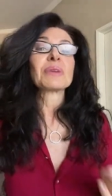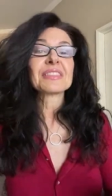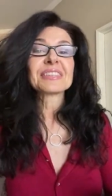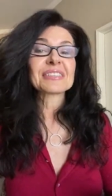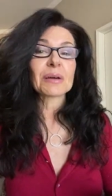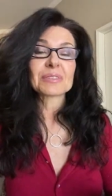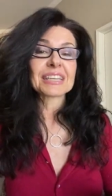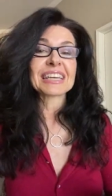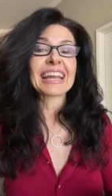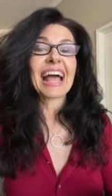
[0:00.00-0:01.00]
and when they stop
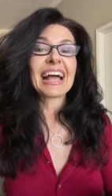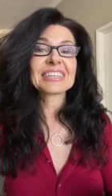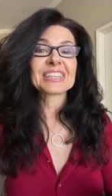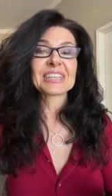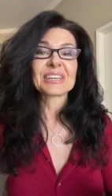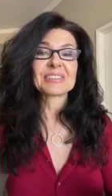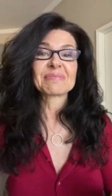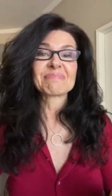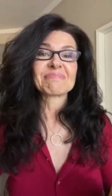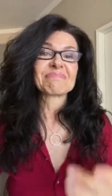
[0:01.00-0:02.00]
taking
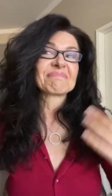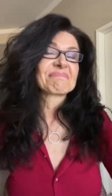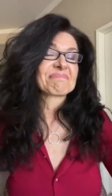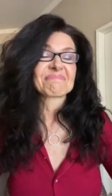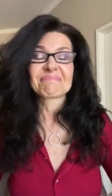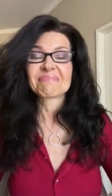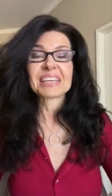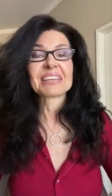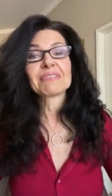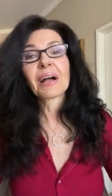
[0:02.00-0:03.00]
action,
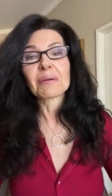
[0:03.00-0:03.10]
they give